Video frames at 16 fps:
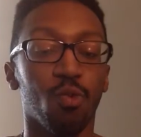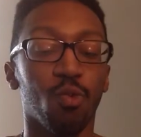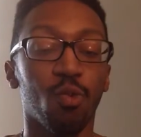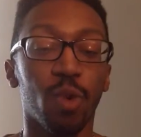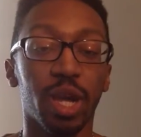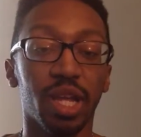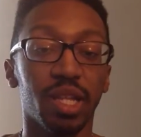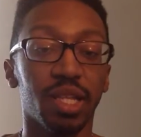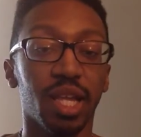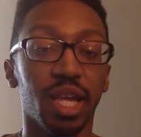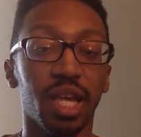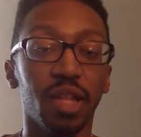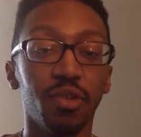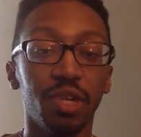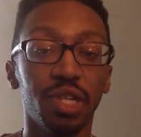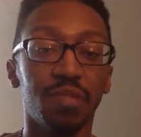when
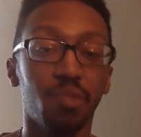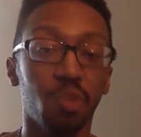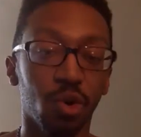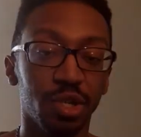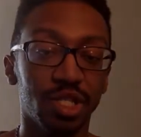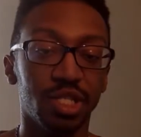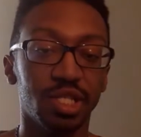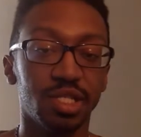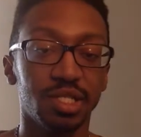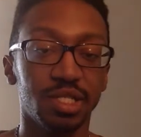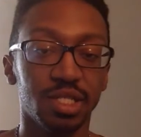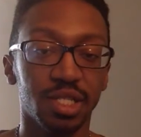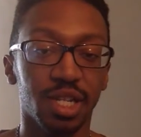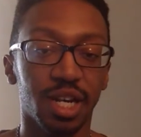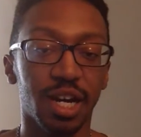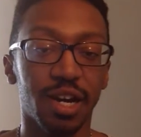Hillary's portion
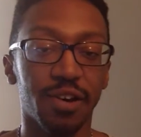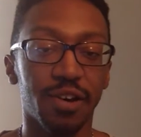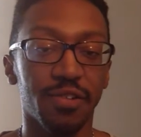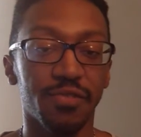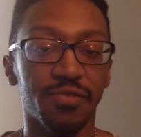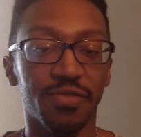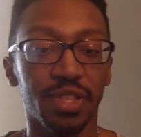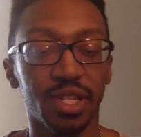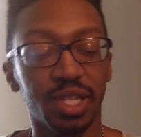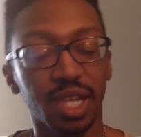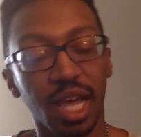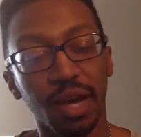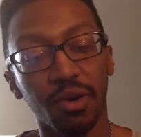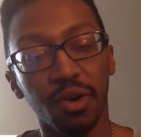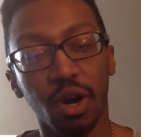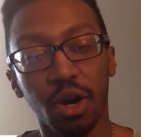of the
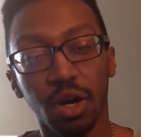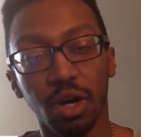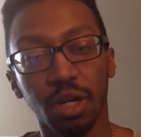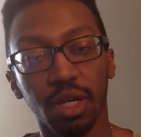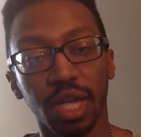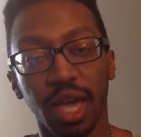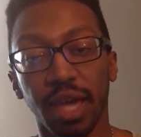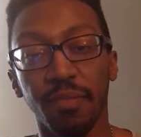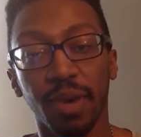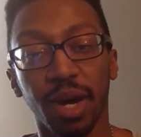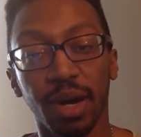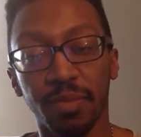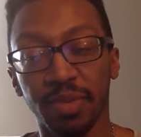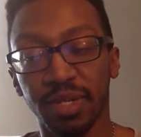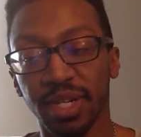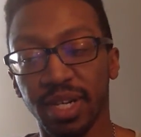town hall came
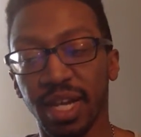up,